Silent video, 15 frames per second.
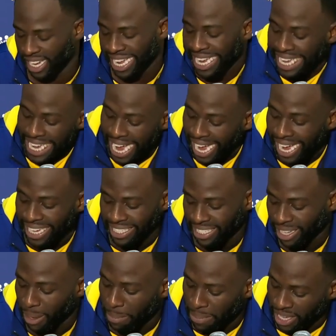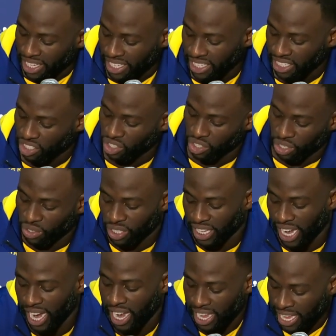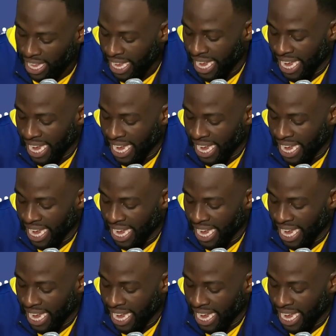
And he has the ability to do that.